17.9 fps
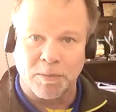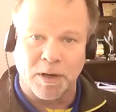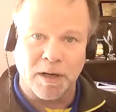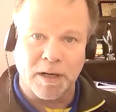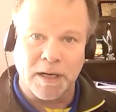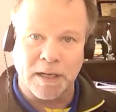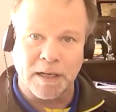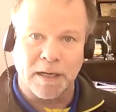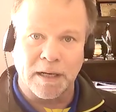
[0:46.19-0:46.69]

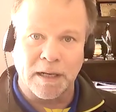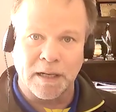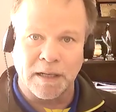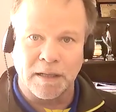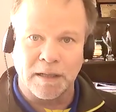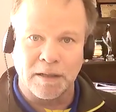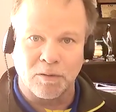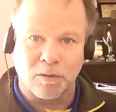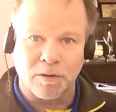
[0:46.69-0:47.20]
market
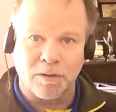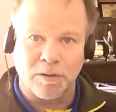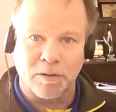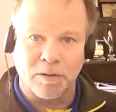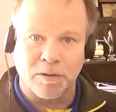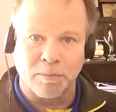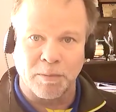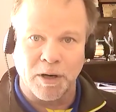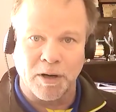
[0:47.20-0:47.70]
in North
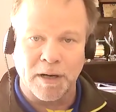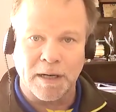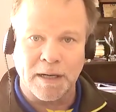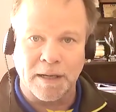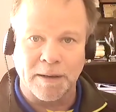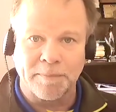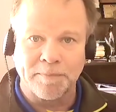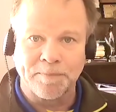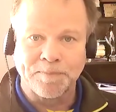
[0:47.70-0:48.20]

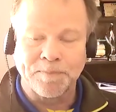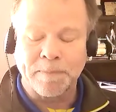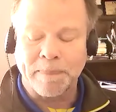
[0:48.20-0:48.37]
America.